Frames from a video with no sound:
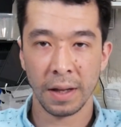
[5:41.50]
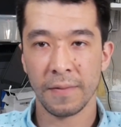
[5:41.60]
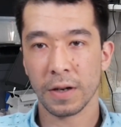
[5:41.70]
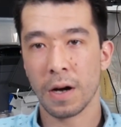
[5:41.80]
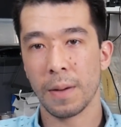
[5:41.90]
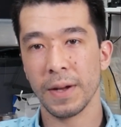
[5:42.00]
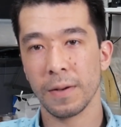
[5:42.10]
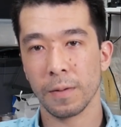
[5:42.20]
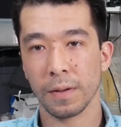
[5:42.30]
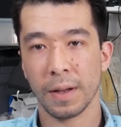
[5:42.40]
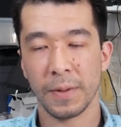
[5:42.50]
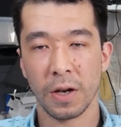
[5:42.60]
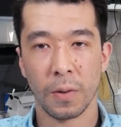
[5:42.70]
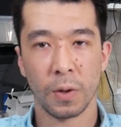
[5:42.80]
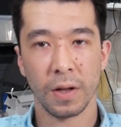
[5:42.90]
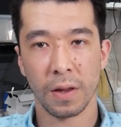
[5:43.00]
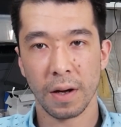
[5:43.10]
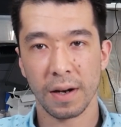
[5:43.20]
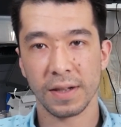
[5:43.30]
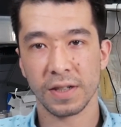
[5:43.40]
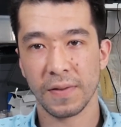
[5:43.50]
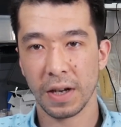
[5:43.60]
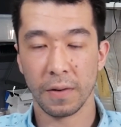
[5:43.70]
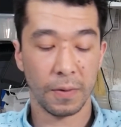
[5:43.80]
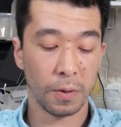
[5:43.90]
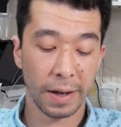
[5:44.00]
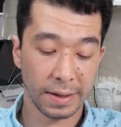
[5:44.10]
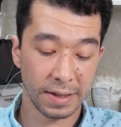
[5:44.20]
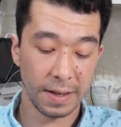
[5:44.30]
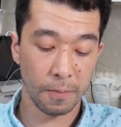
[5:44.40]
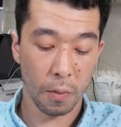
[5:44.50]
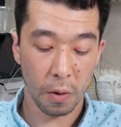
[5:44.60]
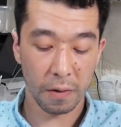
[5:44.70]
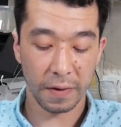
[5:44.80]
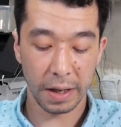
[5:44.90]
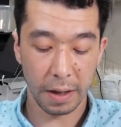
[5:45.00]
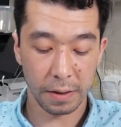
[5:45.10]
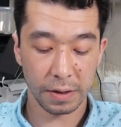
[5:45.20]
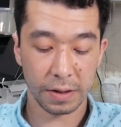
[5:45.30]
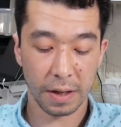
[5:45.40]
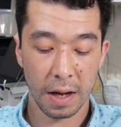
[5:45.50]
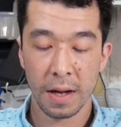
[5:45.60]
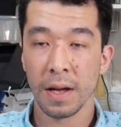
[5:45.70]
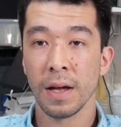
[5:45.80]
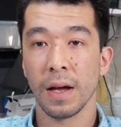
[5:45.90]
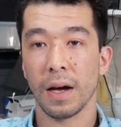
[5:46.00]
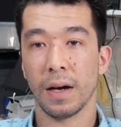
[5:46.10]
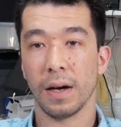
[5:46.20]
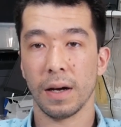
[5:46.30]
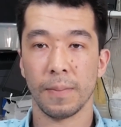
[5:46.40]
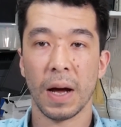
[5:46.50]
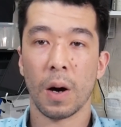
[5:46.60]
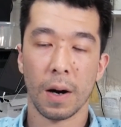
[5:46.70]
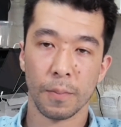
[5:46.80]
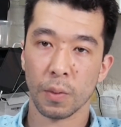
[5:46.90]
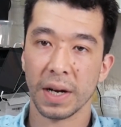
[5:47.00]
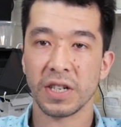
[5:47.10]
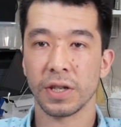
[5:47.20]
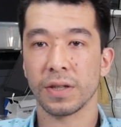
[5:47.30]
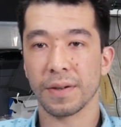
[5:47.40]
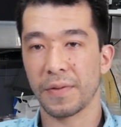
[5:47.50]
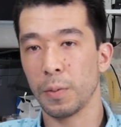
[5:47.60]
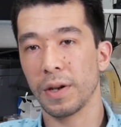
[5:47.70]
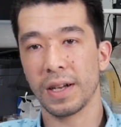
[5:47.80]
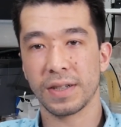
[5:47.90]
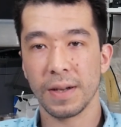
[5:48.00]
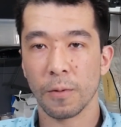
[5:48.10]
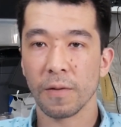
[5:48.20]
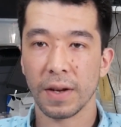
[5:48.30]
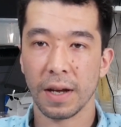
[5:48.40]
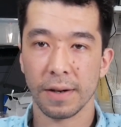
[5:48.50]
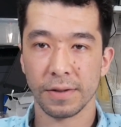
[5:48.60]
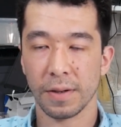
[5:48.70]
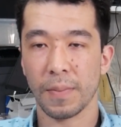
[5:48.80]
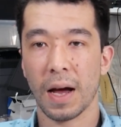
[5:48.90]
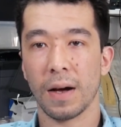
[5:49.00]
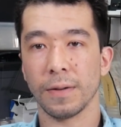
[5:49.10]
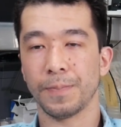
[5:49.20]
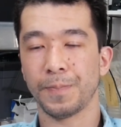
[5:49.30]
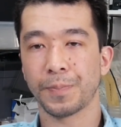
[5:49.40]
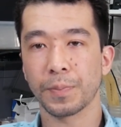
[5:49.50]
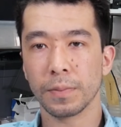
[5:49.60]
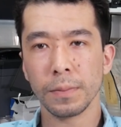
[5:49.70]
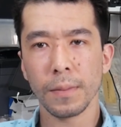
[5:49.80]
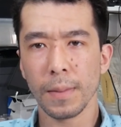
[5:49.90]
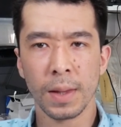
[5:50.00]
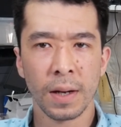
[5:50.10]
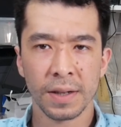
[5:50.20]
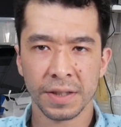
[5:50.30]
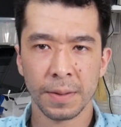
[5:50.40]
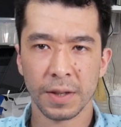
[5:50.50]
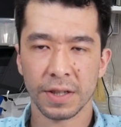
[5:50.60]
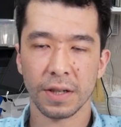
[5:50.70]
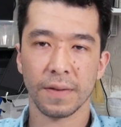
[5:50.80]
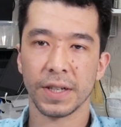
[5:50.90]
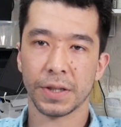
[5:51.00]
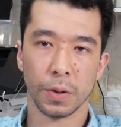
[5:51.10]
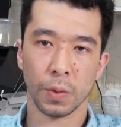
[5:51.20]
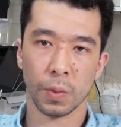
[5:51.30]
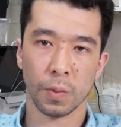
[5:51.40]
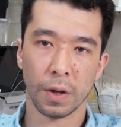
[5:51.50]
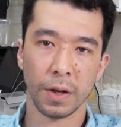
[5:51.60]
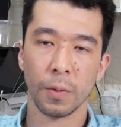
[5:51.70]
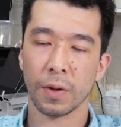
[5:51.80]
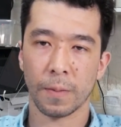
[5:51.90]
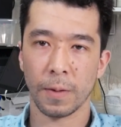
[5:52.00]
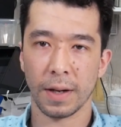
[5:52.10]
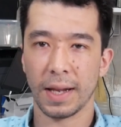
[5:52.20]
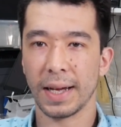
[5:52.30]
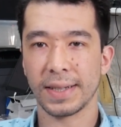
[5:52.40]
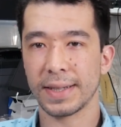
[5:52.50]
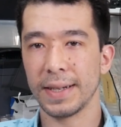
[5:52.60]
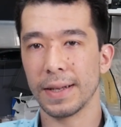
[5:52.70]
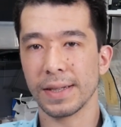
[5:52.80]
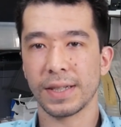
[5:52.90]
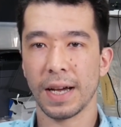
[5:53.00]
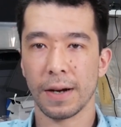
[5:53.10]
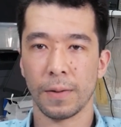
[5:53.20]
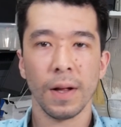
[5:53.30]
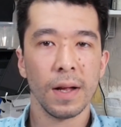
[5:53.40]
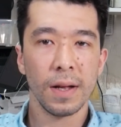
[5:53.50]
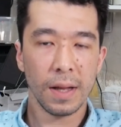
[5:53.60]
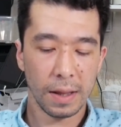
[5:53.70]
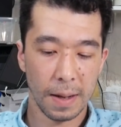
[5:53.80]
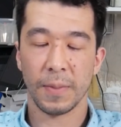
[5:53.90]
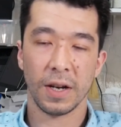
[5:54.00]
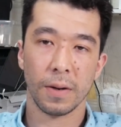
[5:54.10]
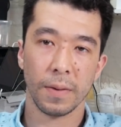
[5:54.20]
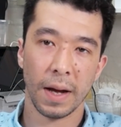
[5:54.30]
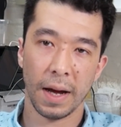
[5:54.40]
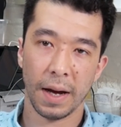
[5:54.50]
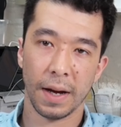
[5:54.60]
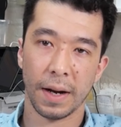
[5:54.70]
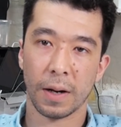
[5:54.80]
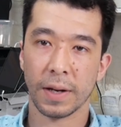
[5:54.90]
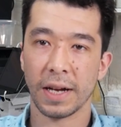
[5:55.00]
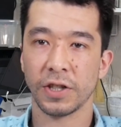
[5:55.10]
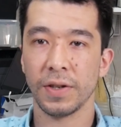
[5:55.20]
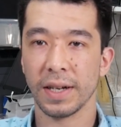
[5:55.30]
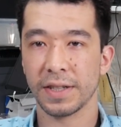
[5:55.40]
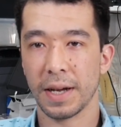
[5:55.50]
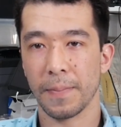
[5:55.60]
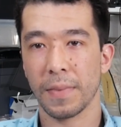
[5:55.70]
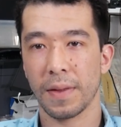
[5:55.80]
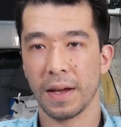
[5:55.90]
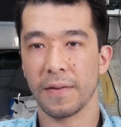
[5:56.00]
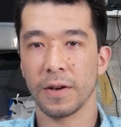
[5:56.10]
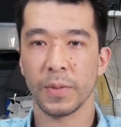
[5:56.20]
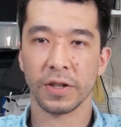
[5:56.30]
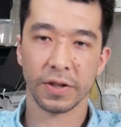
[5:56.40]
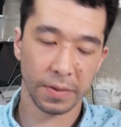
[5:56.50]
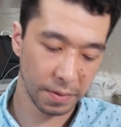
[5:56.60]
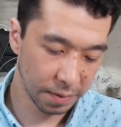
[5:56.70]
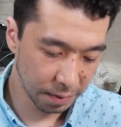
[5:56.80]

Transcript: Leave a comment. Let me know what you thought of this video. If you would like to see more videos about operations, or if you would like to see more videos about customer service, or what you would really like to see on this channel, let me know, and I'll catch you next time. Thank you very much.